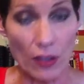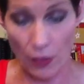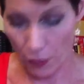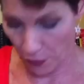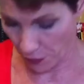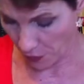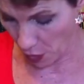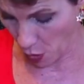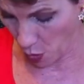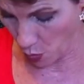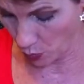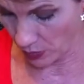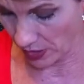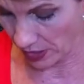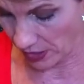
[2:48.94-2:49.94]
the
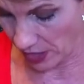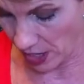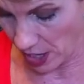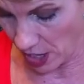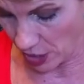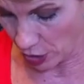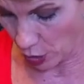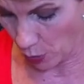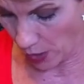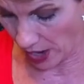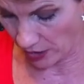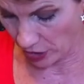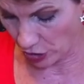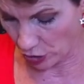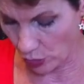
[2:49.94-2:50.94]
phone and go
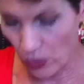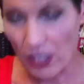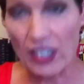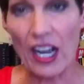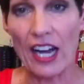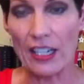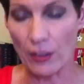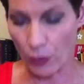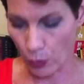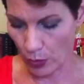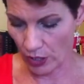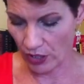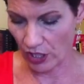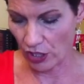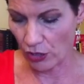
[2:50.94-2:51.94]
out and do the kind of
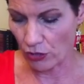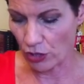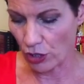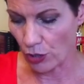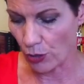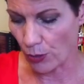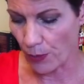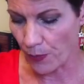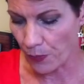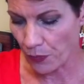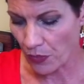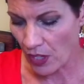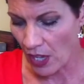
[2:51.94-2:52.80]
work that you do.